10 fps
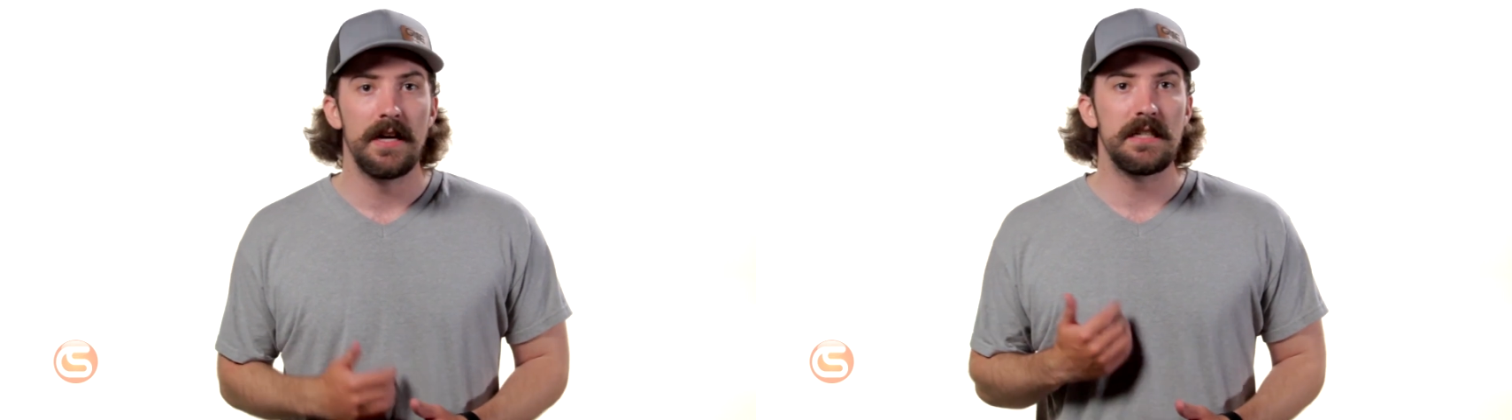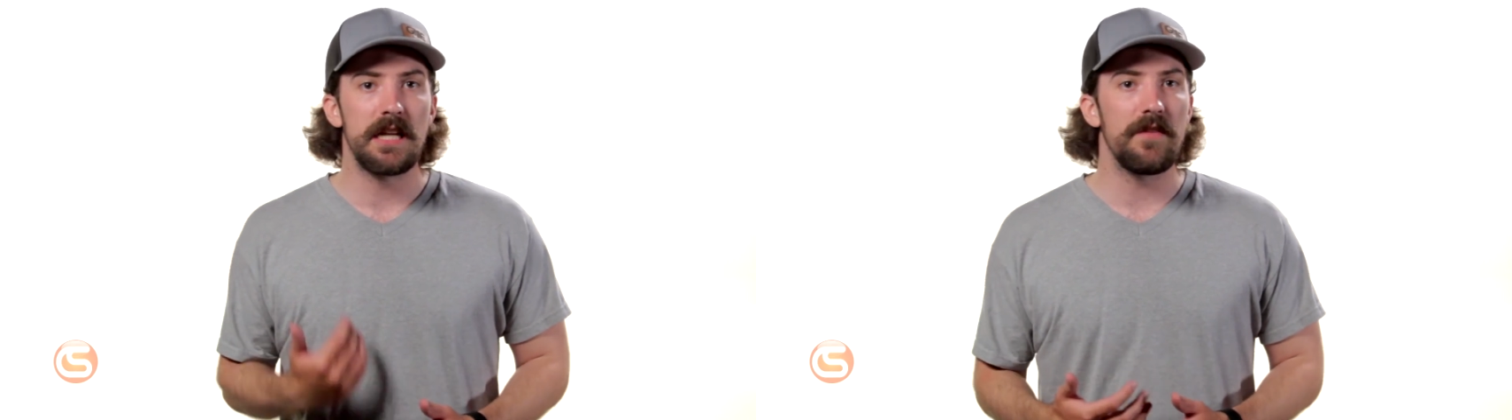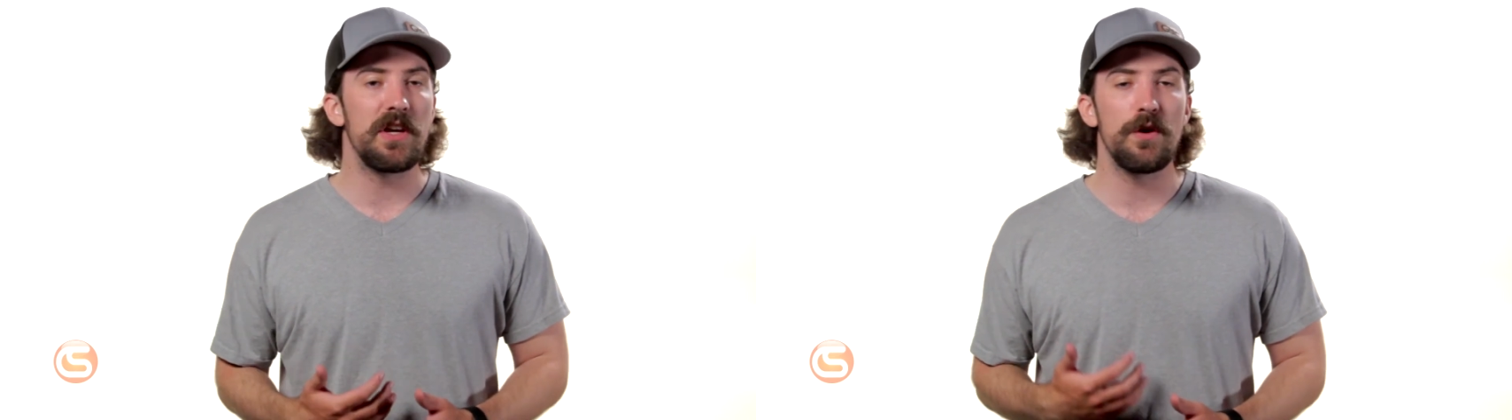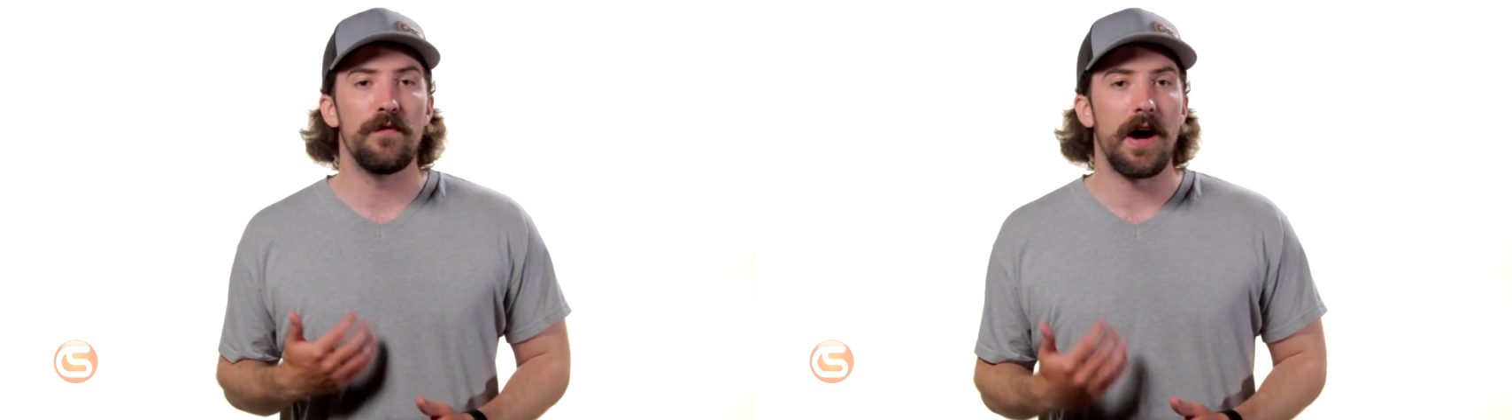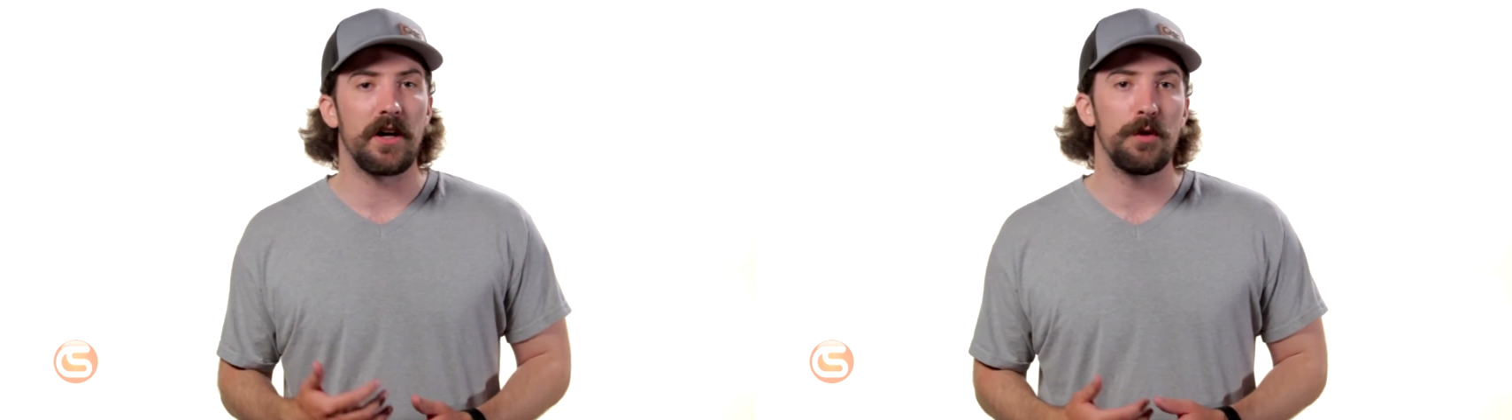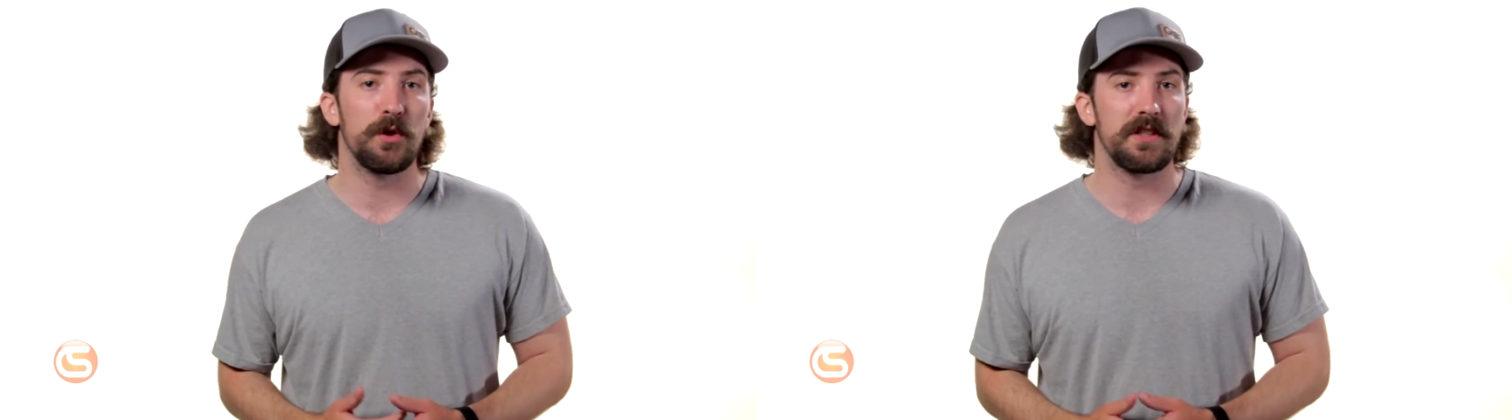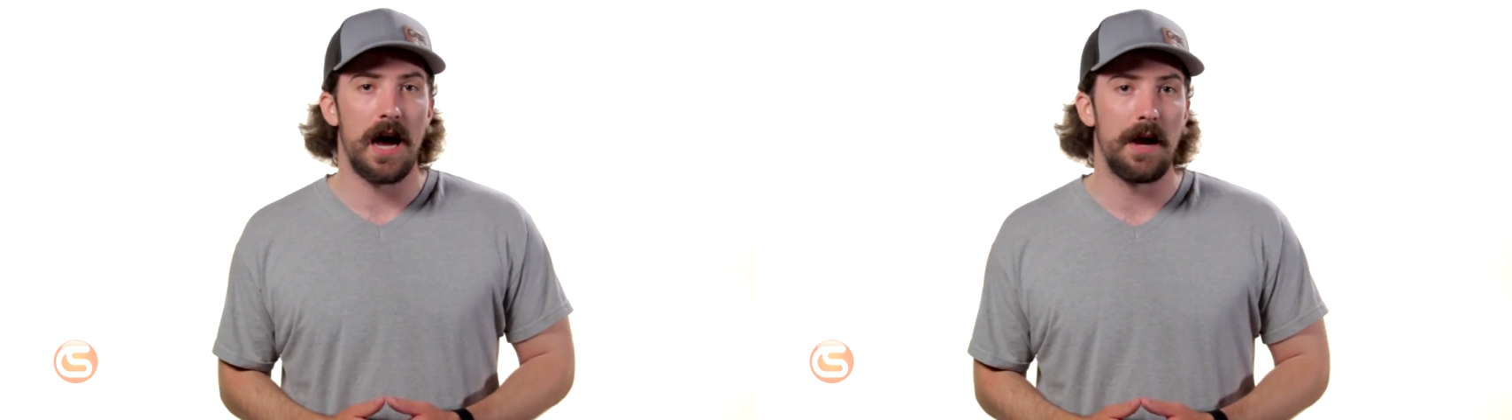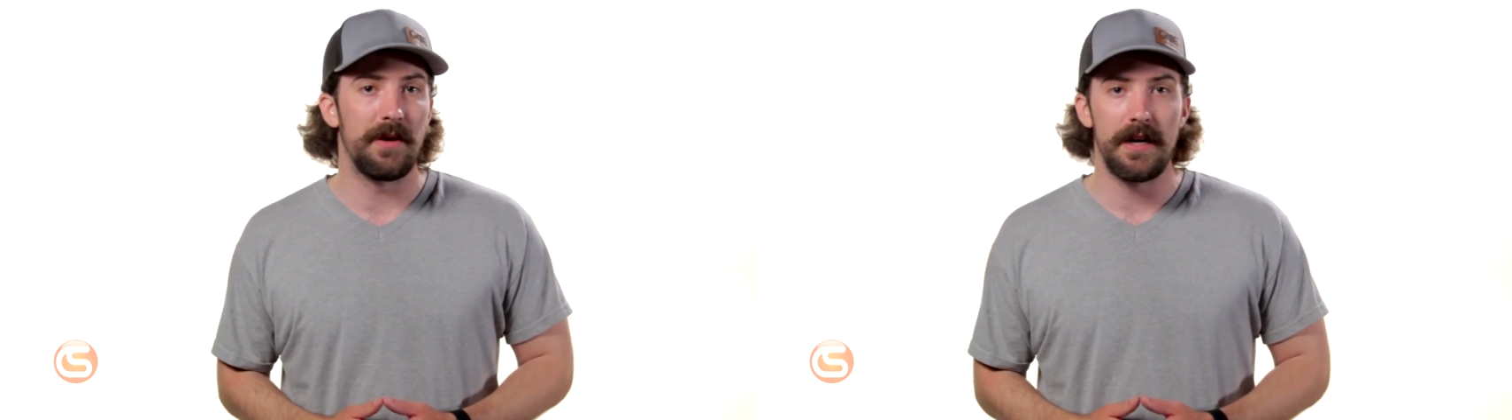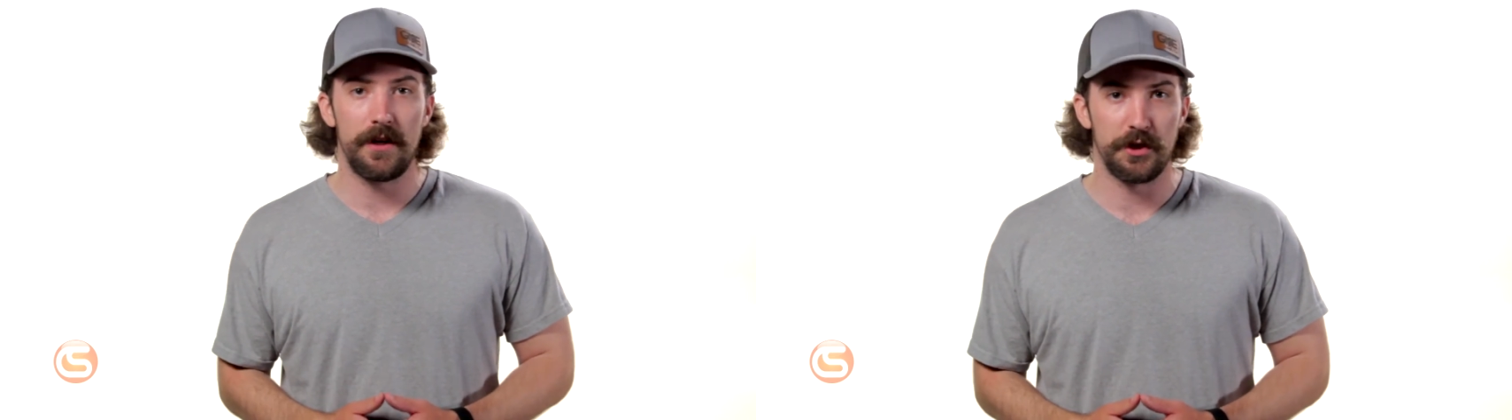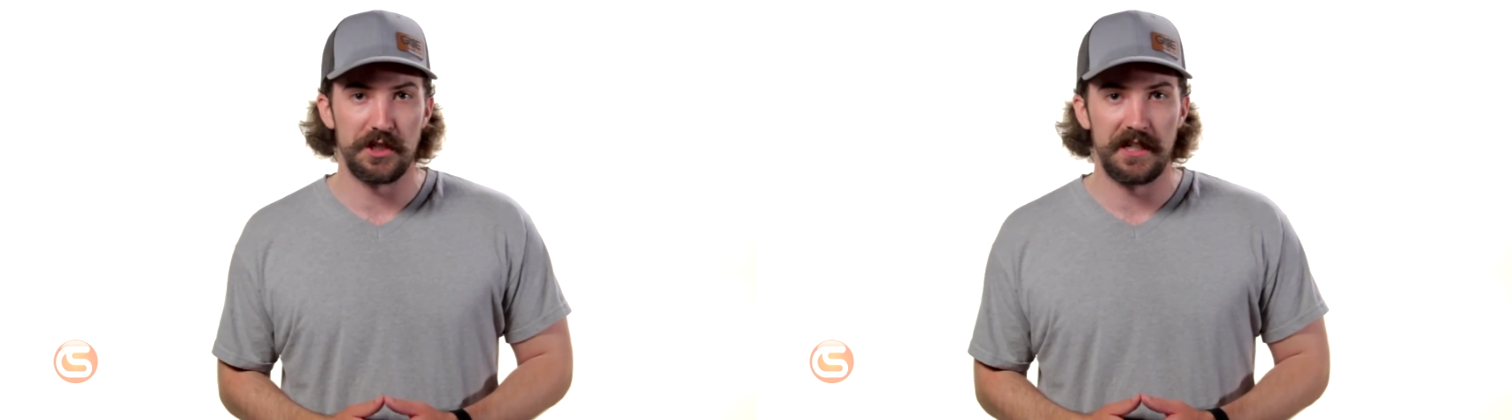saving you valuable time and
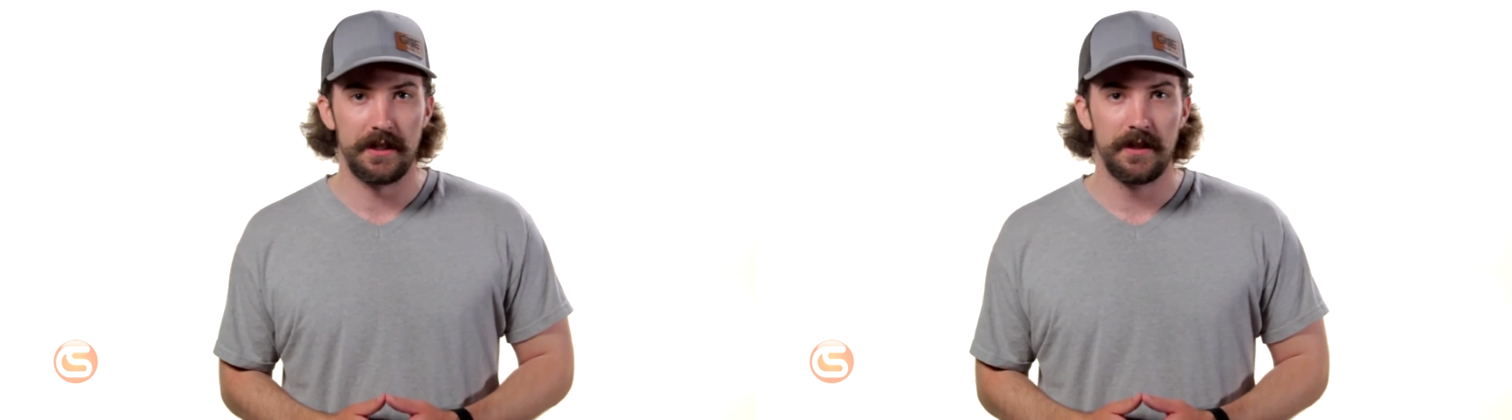energy.